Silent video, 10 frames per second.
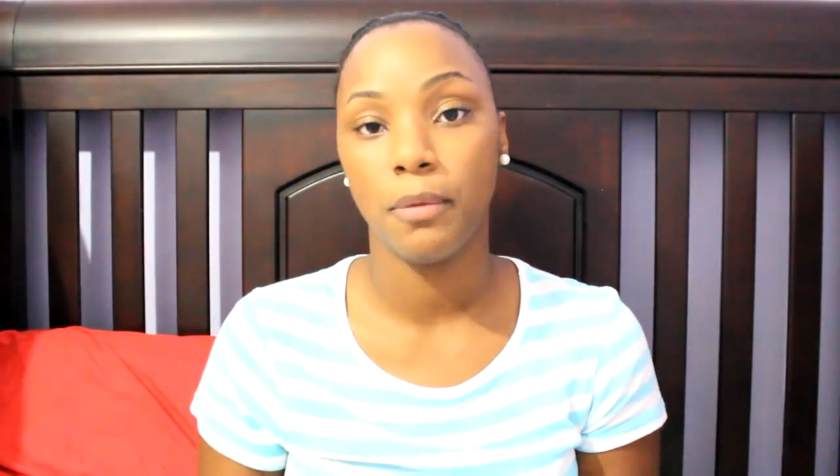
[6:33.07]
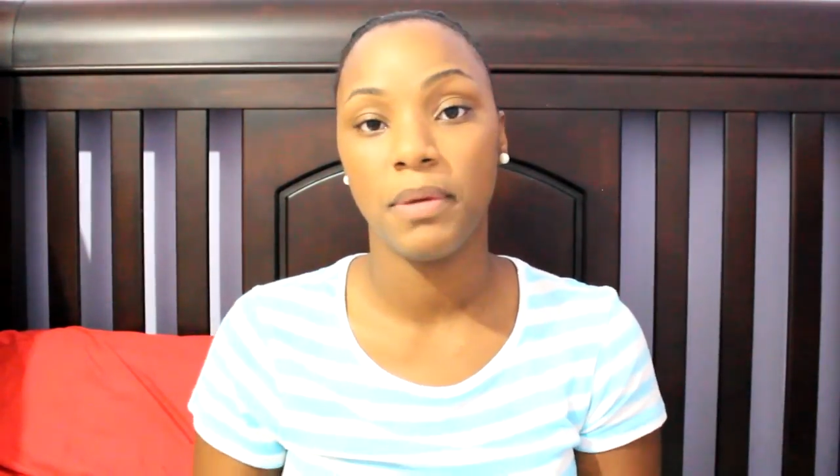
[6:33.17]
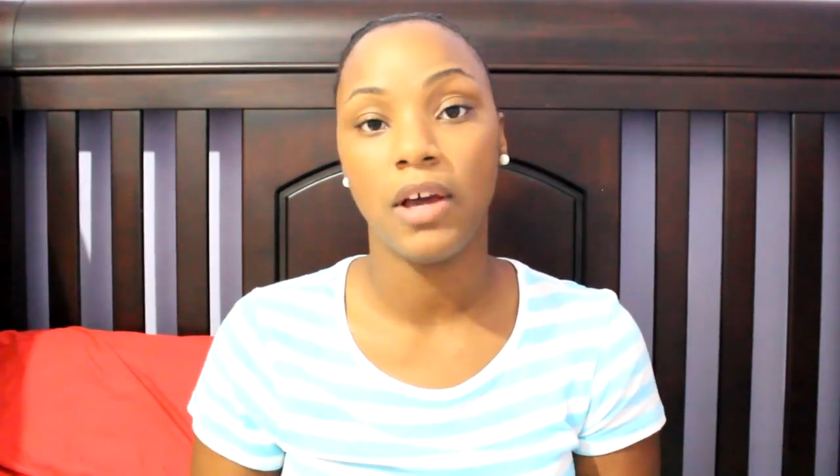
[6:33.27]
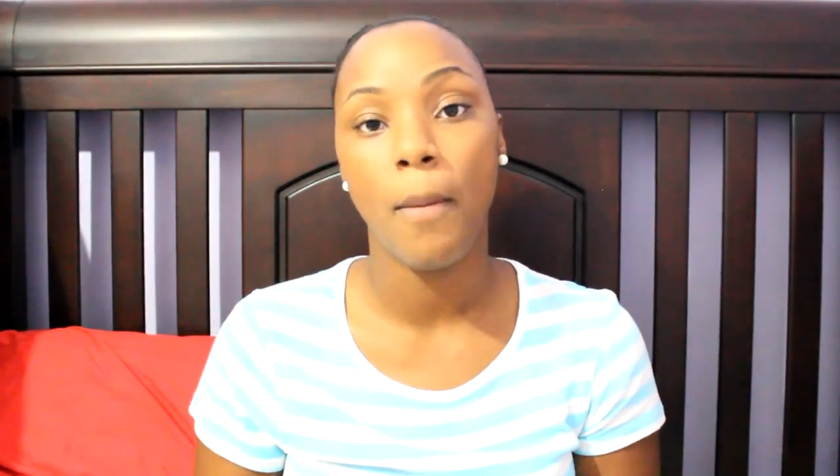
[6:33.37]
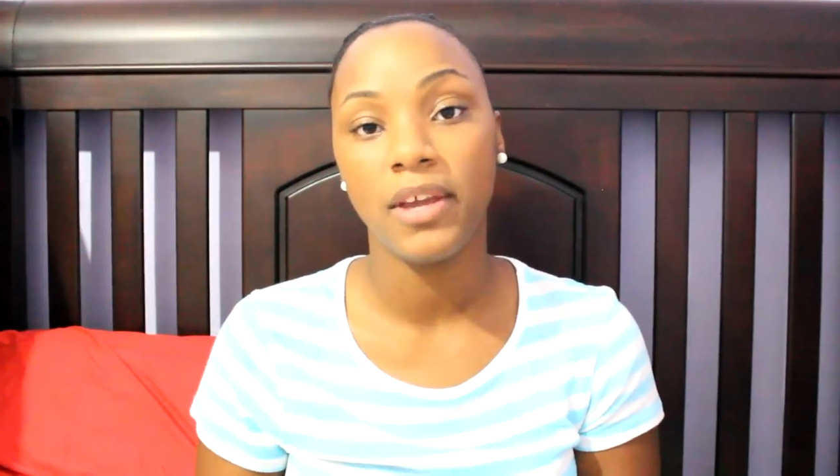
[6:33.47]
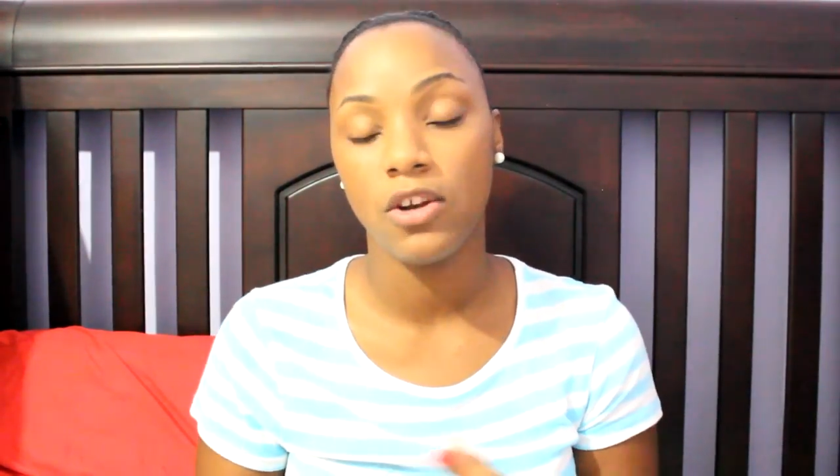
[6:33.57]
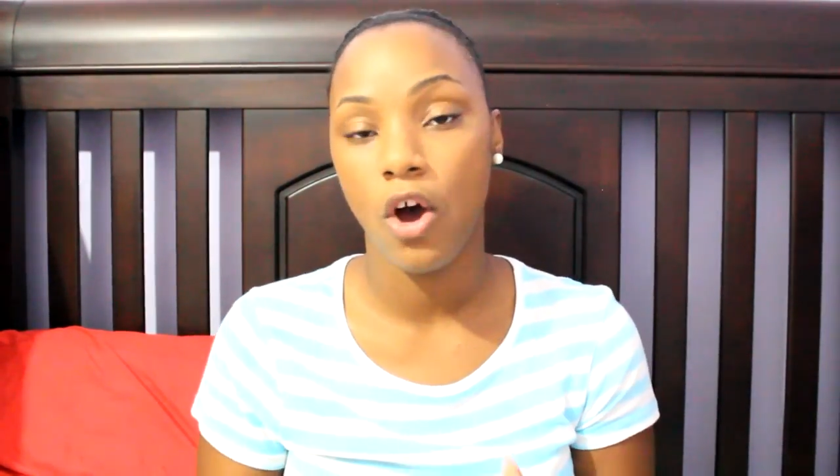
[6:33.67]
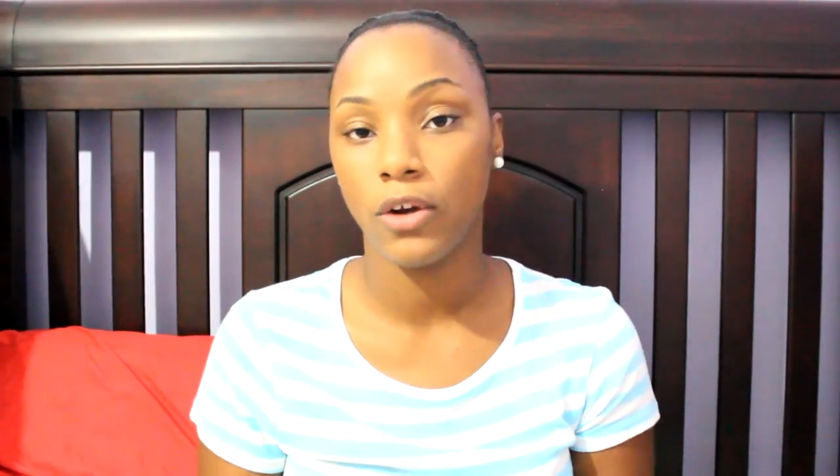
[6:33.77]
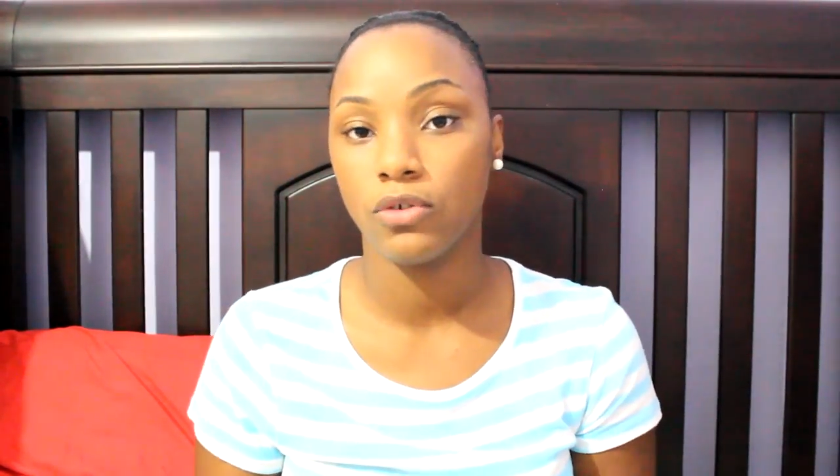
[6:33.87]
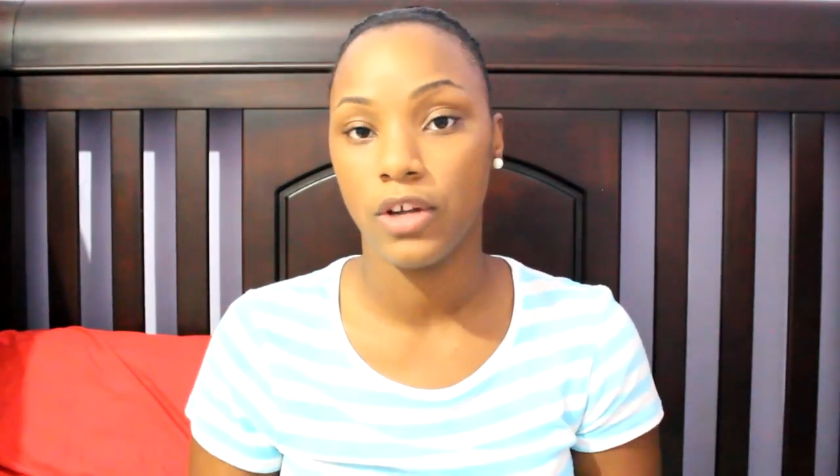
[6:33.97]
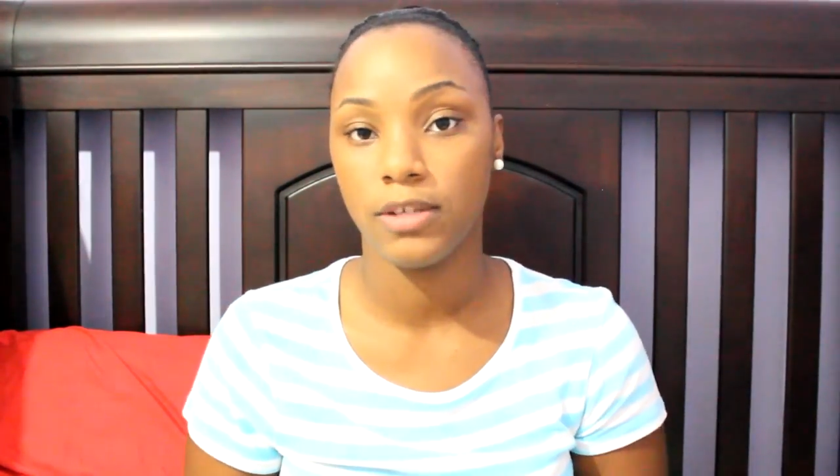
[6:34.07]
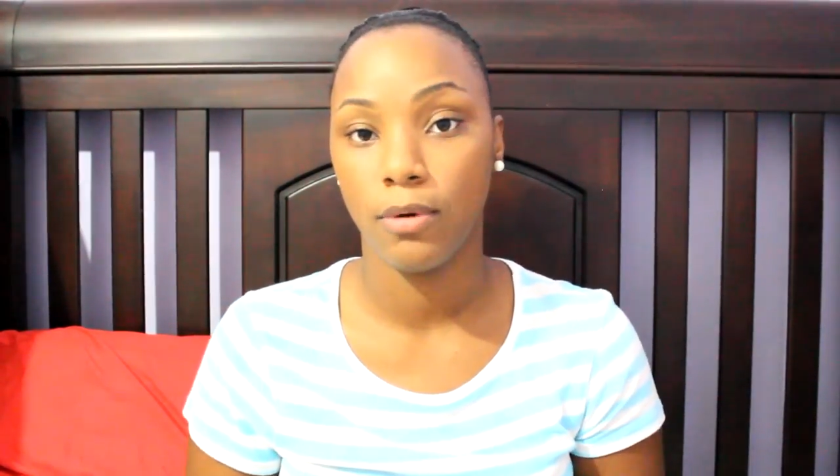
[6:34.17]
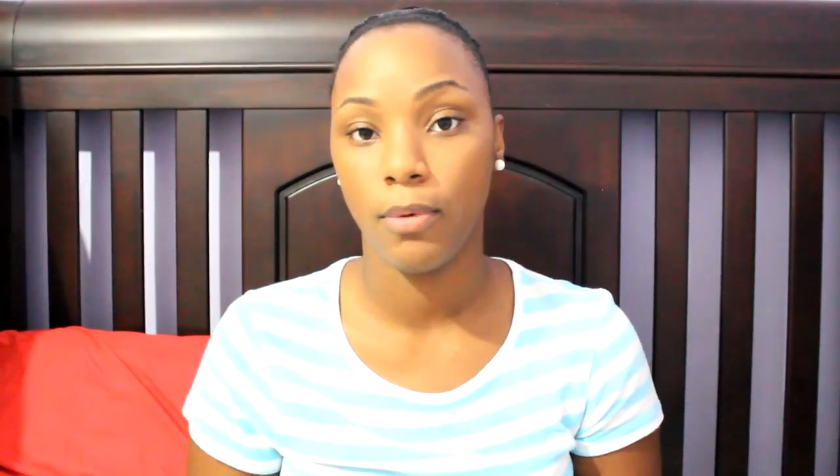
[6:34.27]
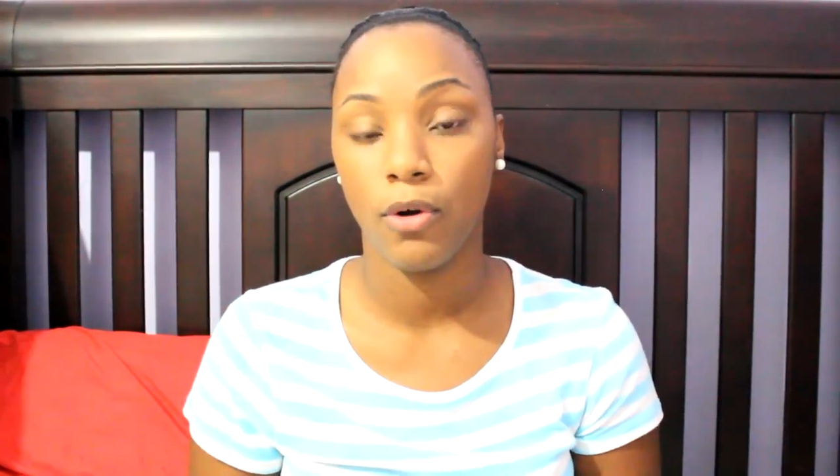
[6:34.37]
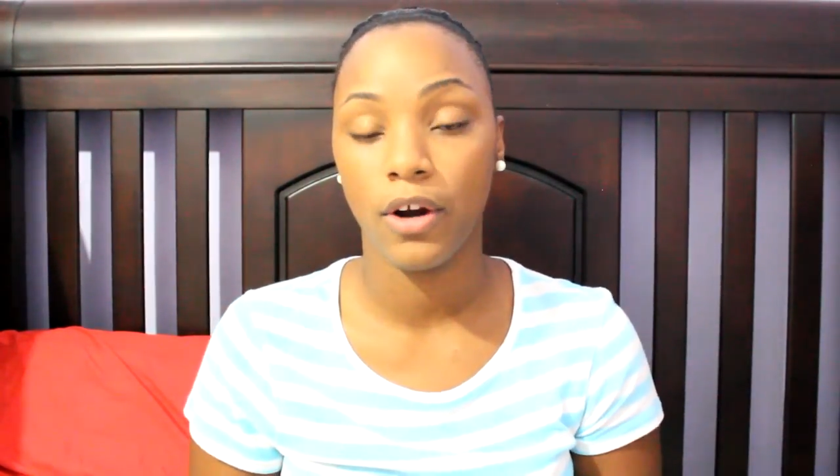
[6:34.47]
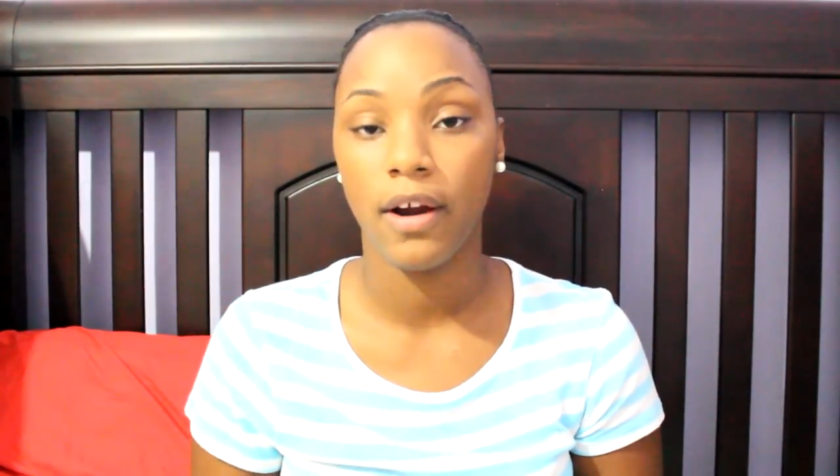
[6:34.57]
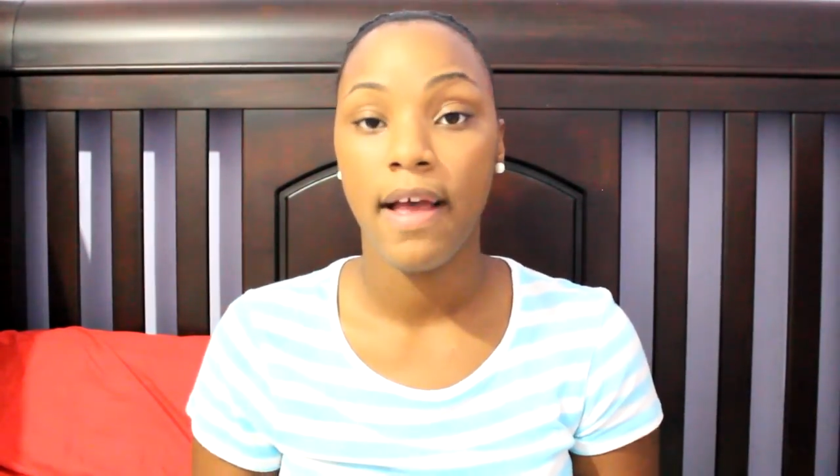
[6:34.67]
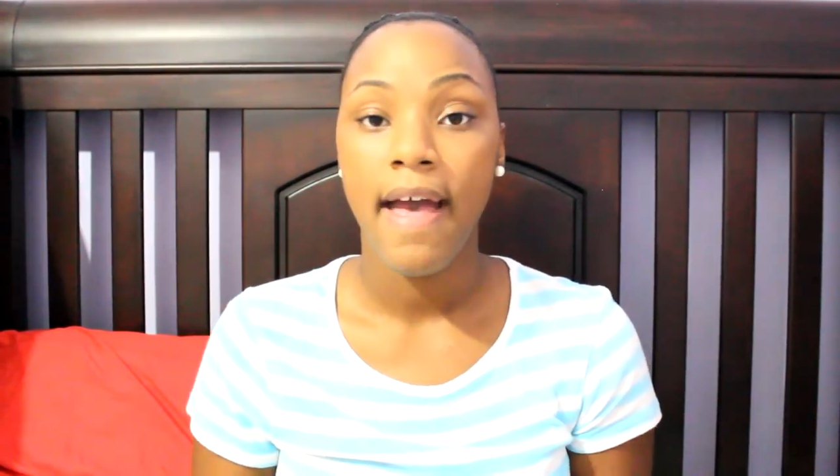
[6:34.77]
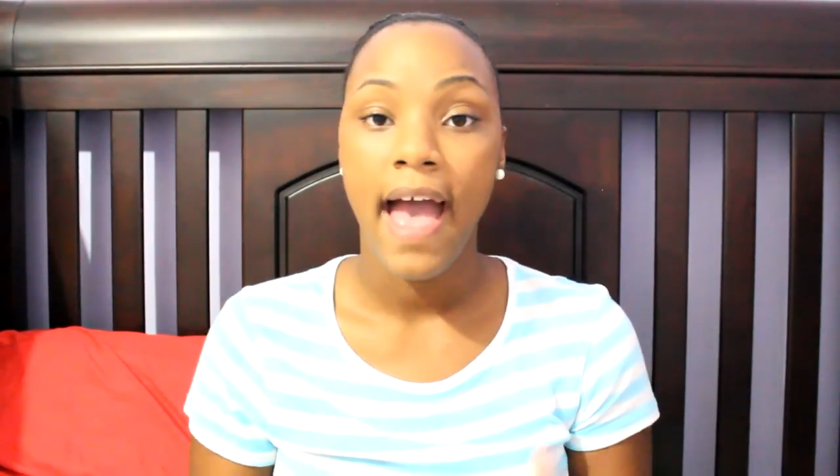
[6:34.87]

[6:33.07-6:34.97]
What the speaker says: becoming an auto transfer broker.